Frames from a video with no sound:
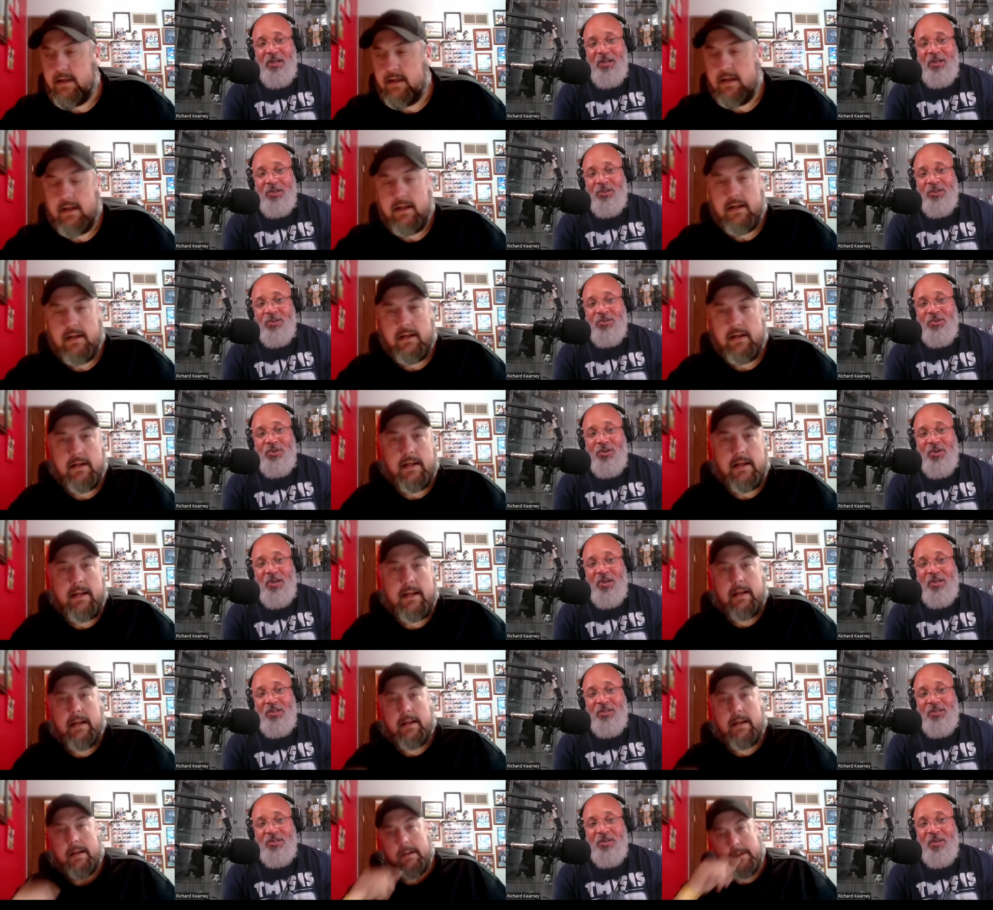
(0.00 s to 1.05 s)

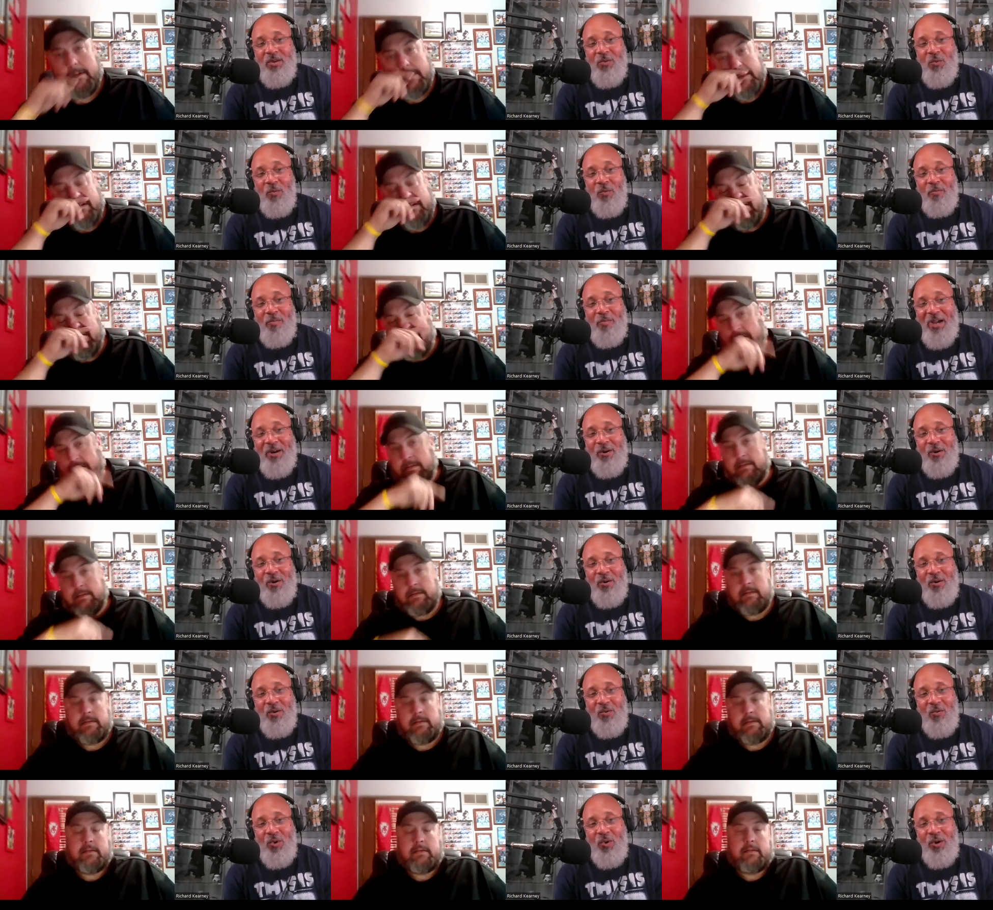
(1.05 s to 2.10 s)
Speaker 1: he's
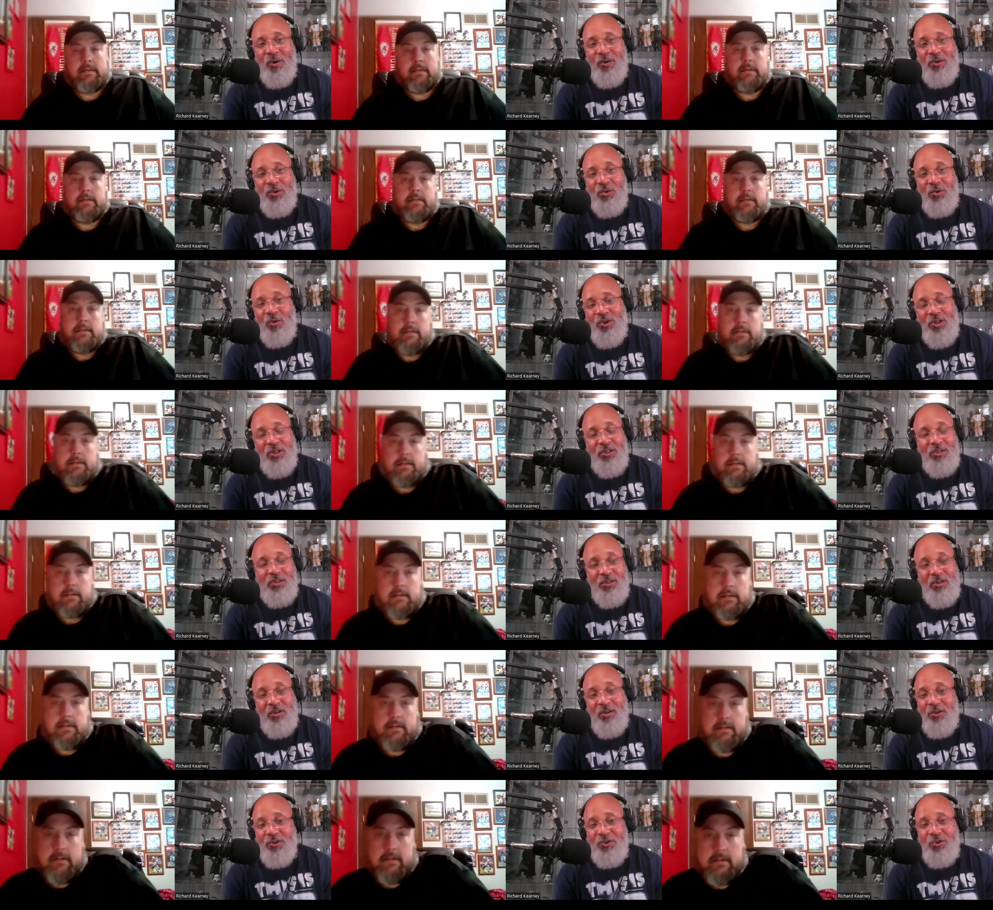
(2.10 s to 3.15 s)
better, worse, or just as
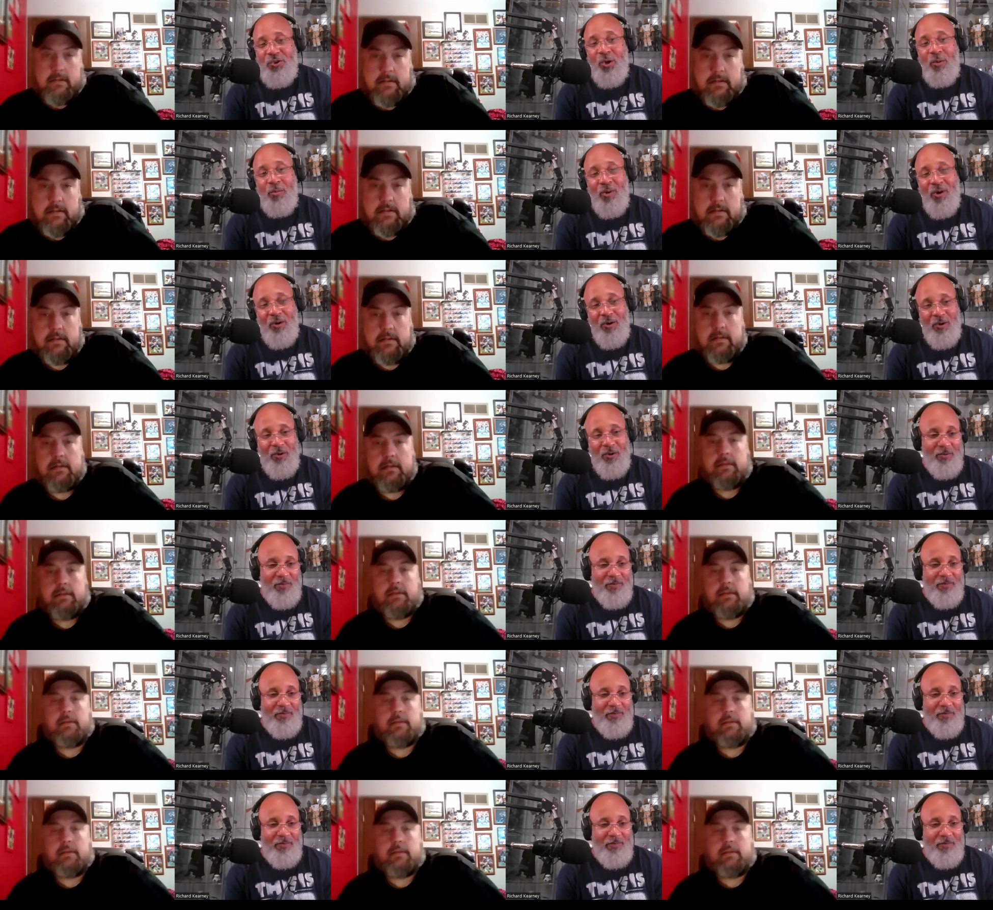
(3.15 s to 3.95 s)
good as Joe Burrow?